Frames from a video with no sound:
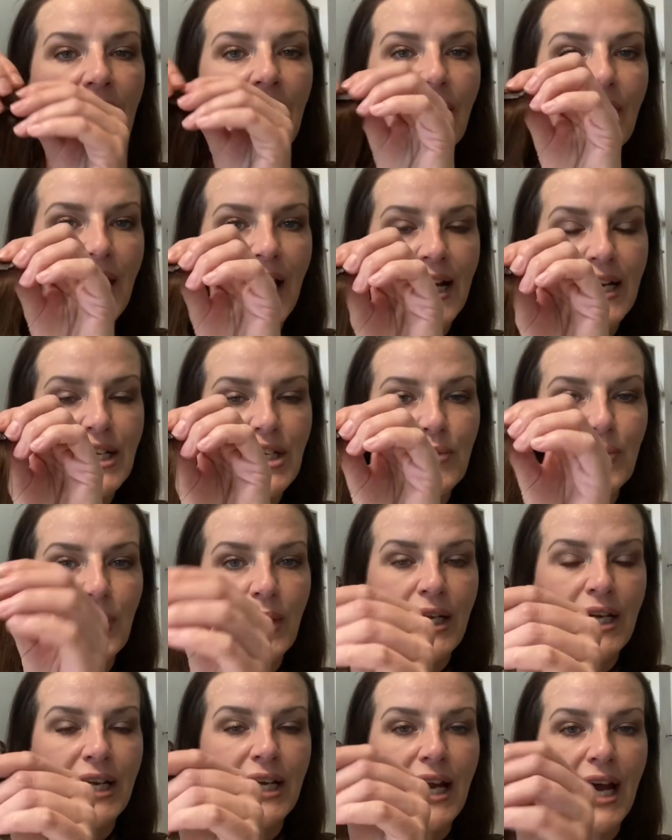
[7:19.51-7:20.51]
that is
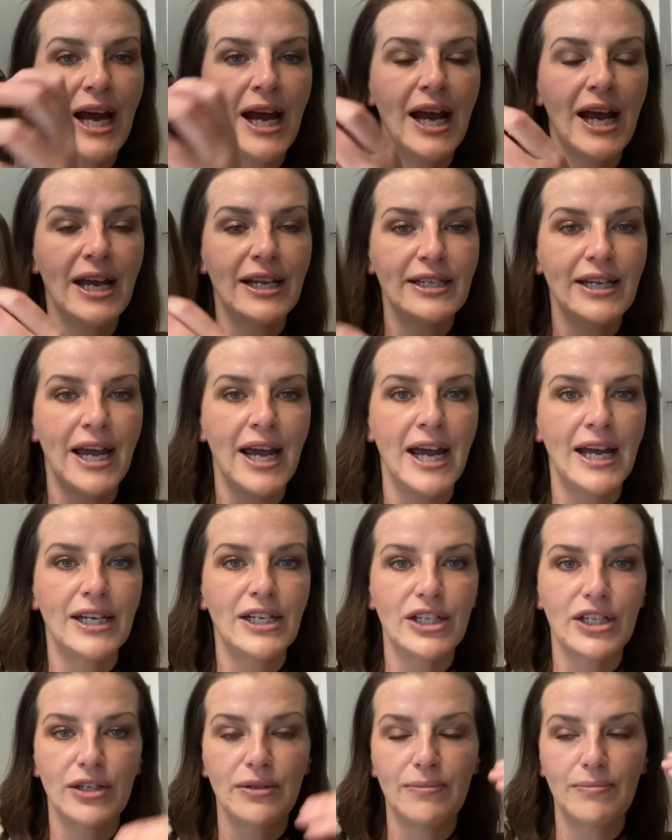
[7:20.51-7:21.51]
when I
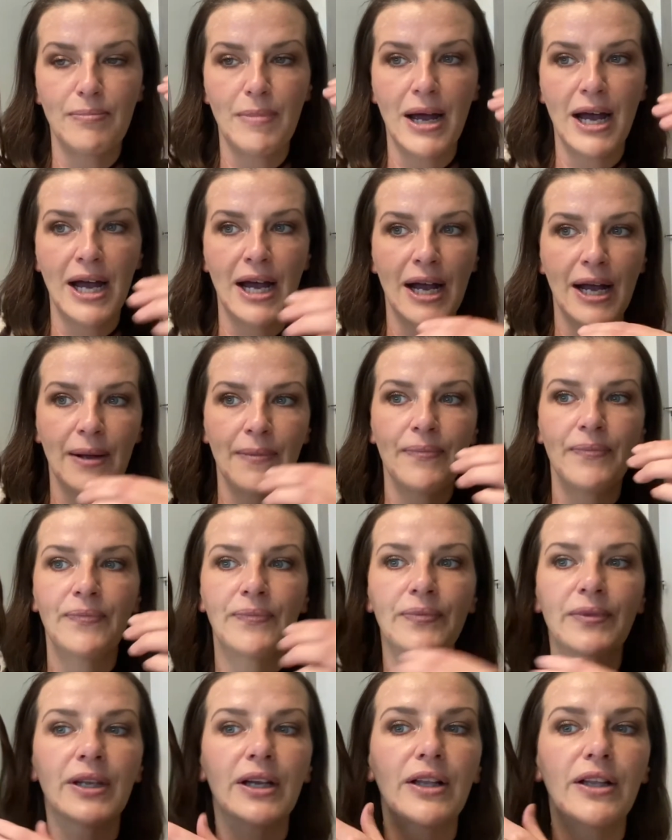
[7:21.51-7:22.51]
attach my
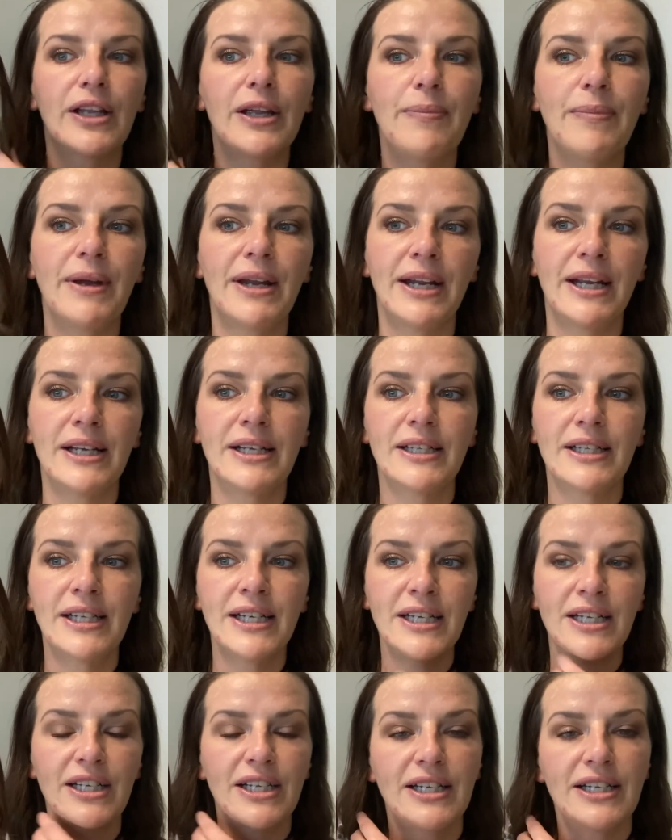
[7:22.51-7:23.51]
clip-in
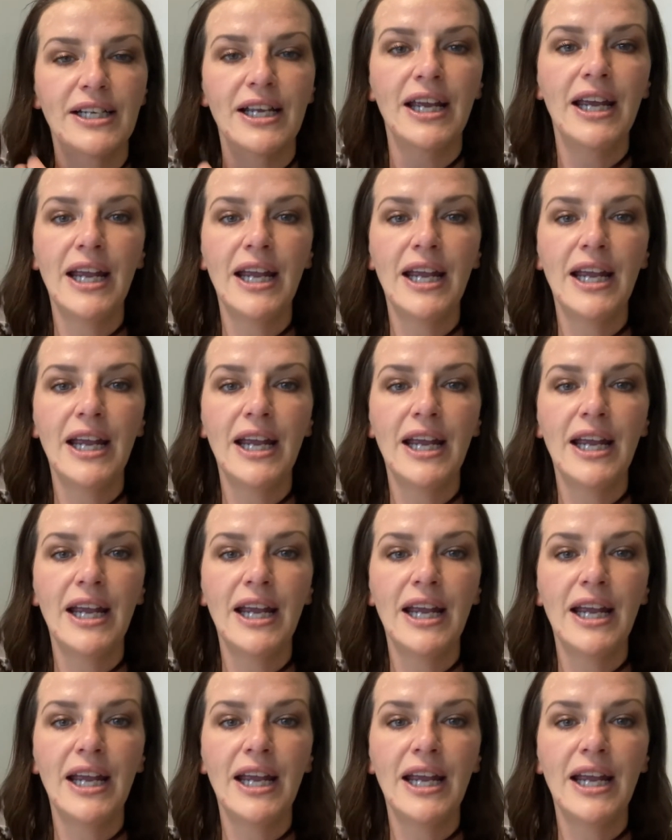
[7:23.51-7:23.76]
extensions.